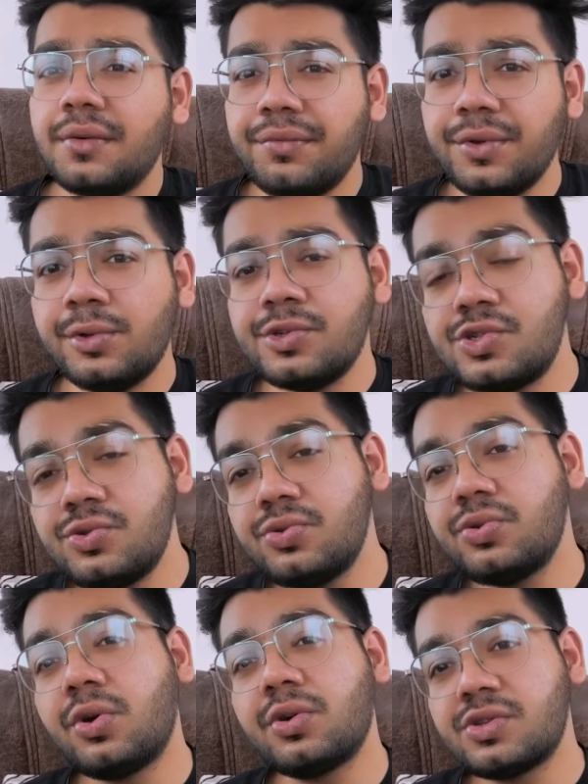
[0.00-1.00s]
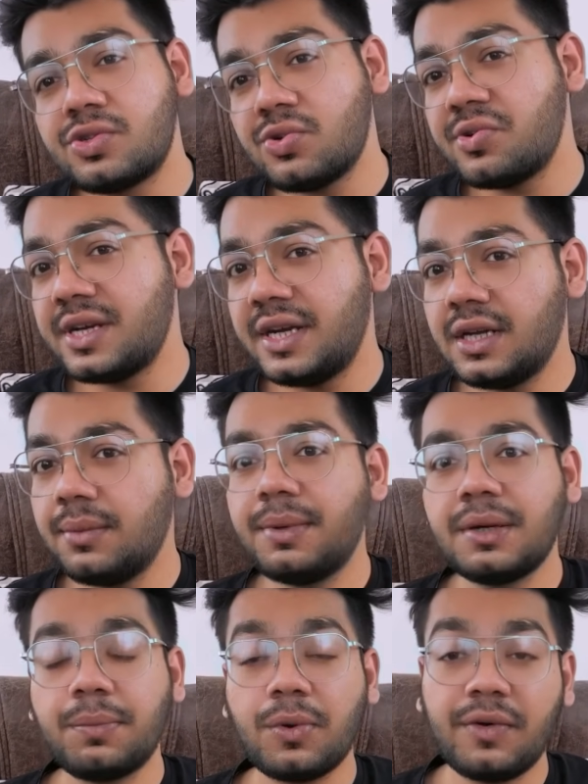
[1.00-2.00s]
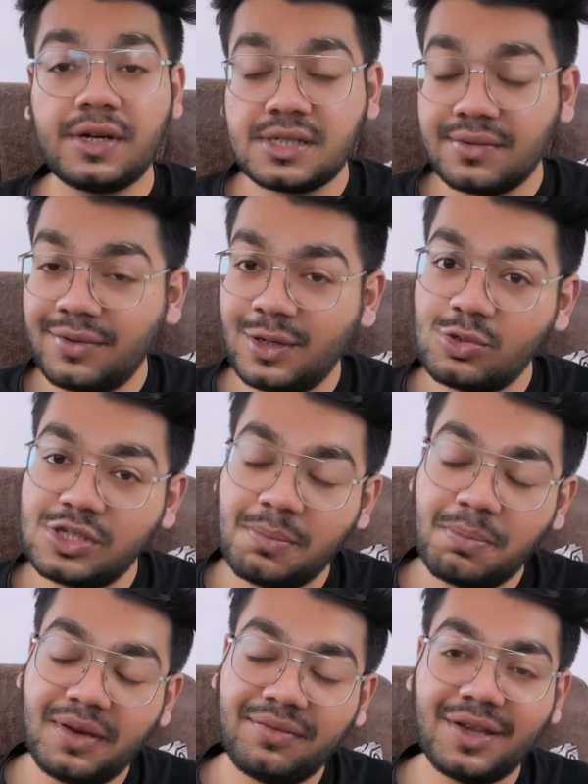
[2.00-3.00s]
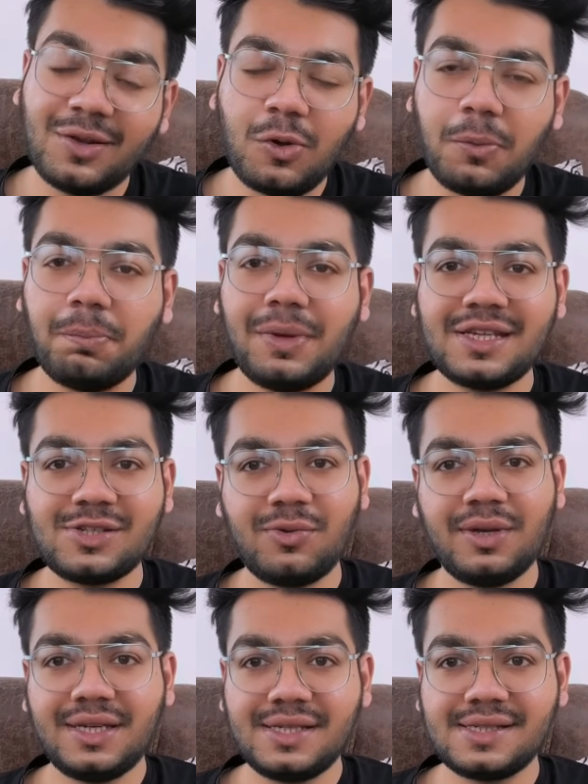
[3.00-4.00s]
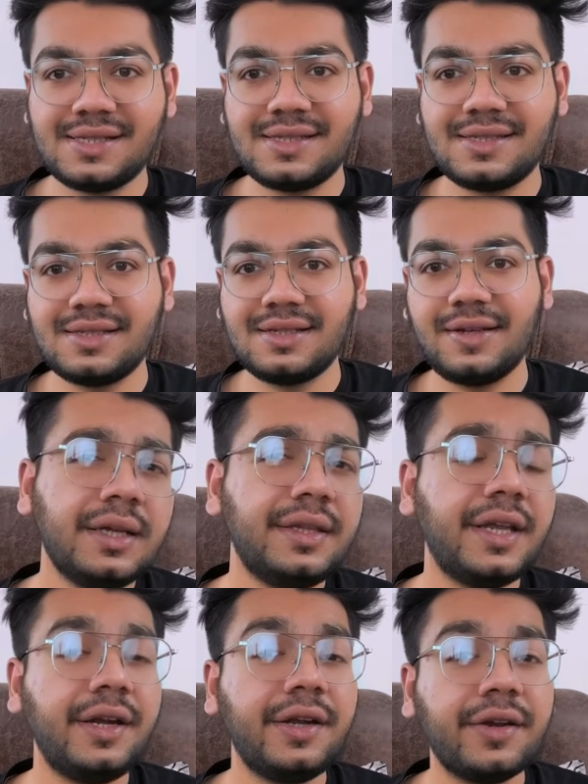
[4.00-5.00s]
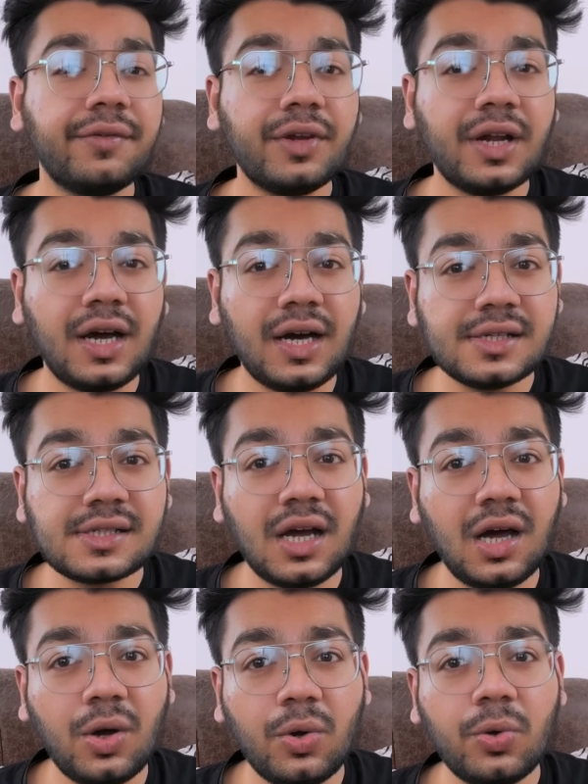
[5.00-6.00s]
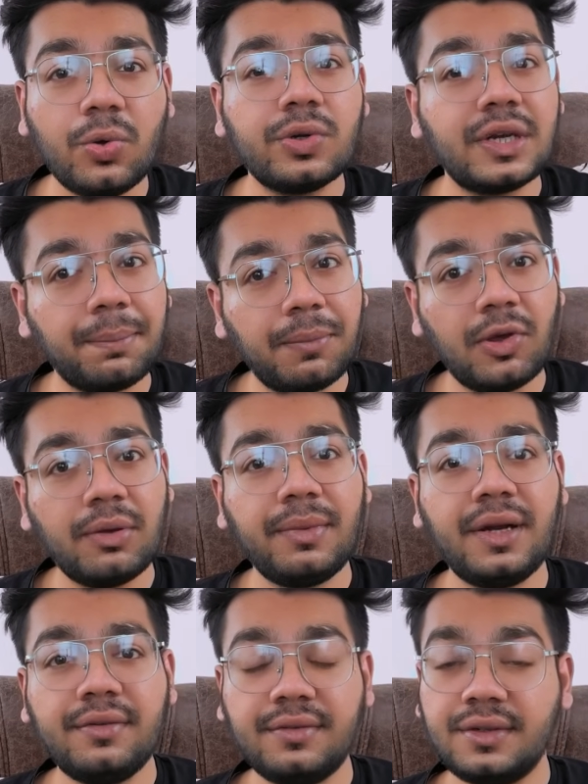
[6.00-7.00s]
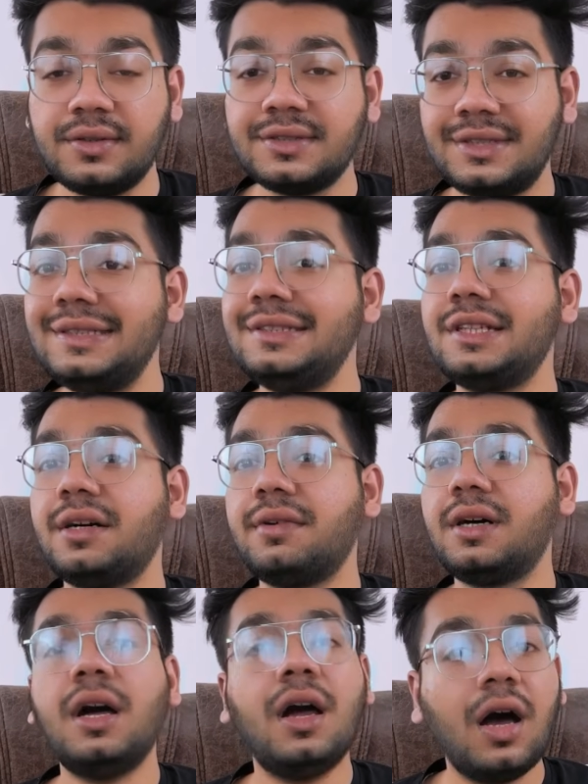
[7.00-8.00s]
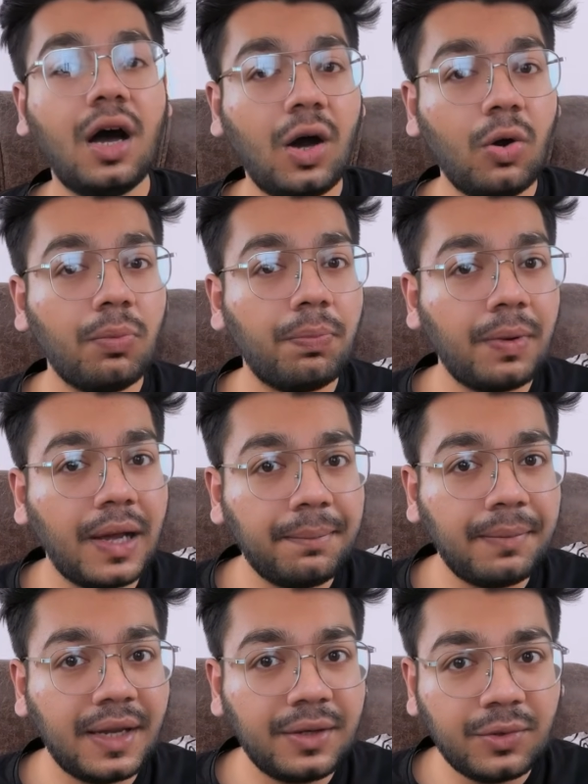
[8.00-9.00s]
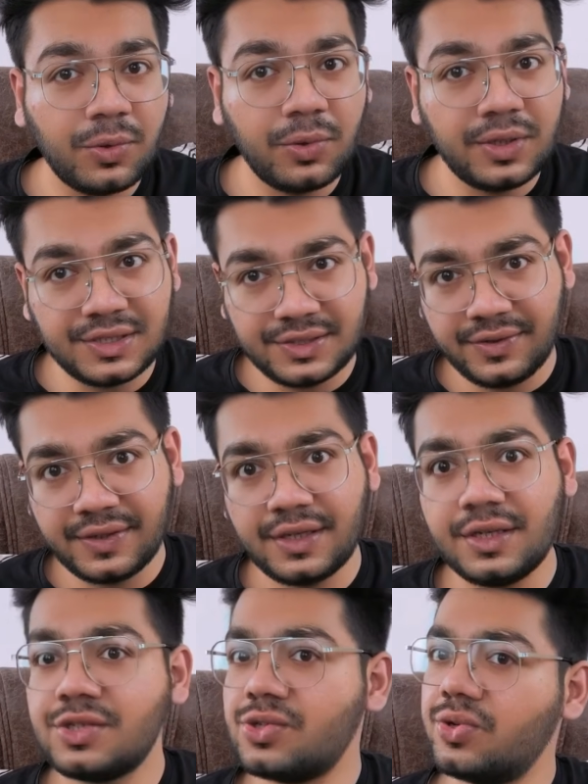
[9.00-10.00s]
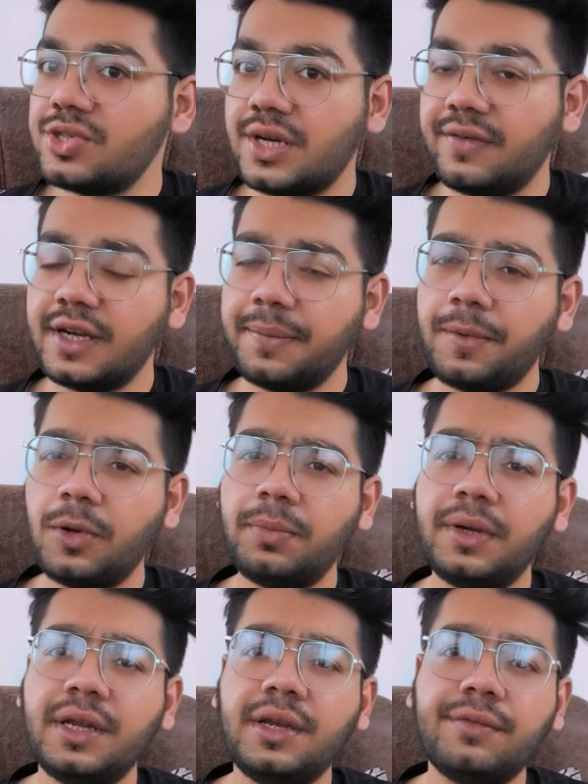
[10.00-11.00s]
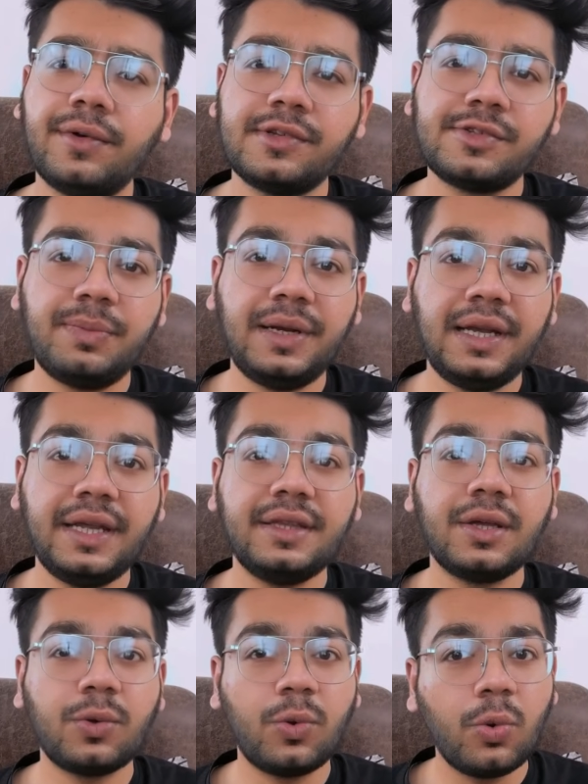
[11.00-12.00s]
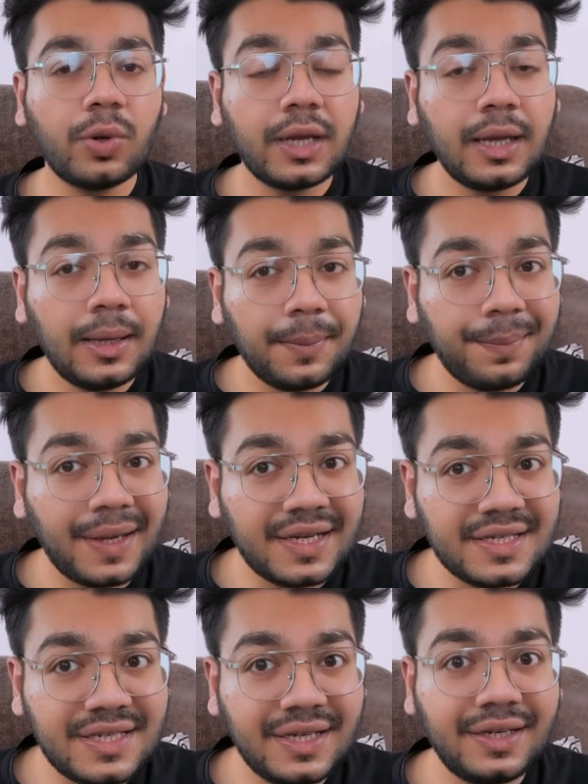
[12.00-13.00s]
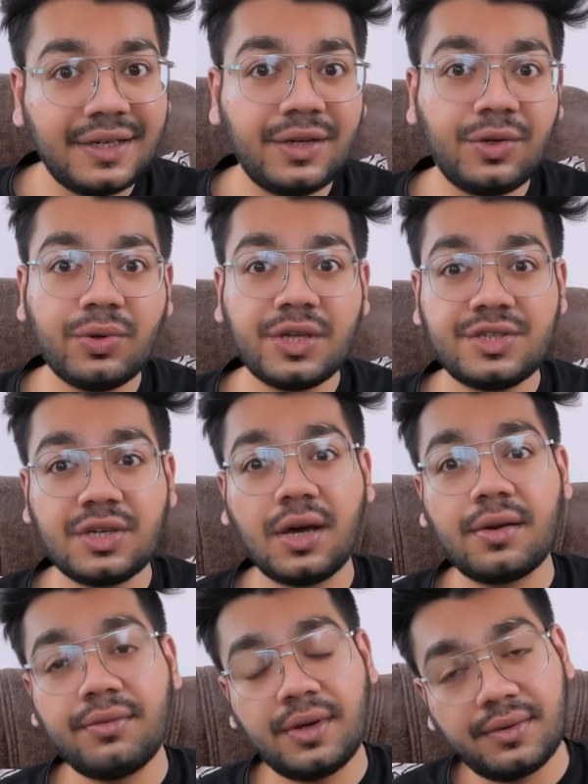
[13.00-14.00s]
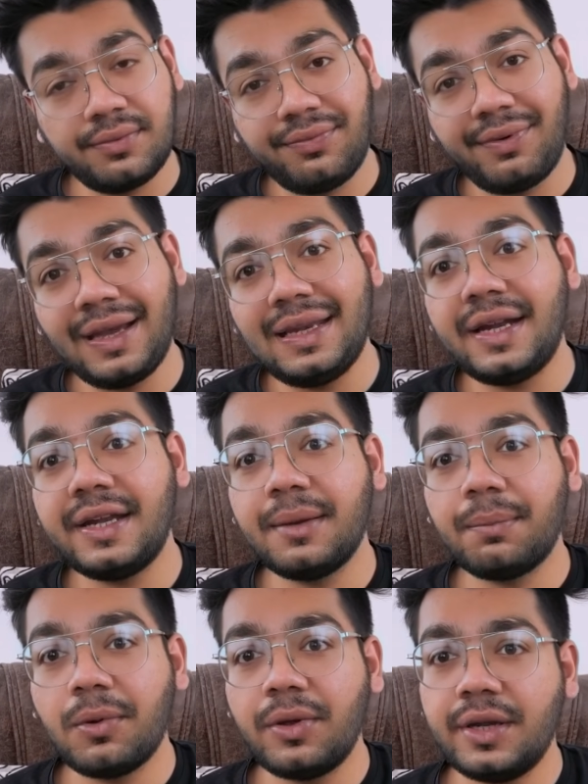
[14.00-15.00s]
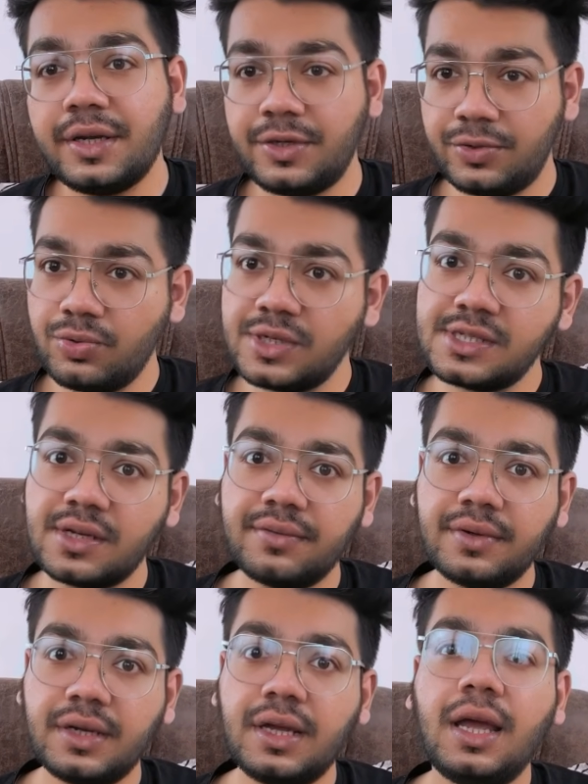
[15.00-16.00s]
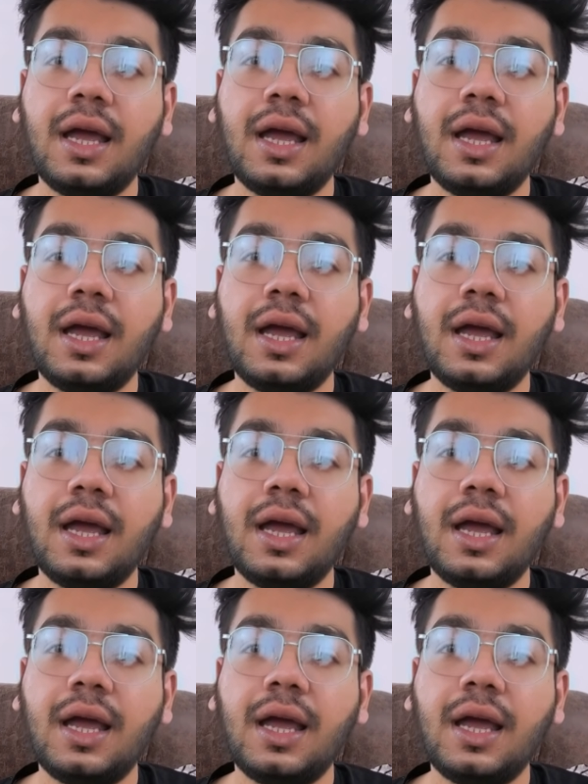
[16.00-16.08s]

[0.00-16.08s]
Views do not store data but provides a way to simplify complex queries. Their interviewer asks how deployment works in Java, how pipeline code is written. So Java deployment involves building the code, packaging it into a jar war file and deploying it to a server.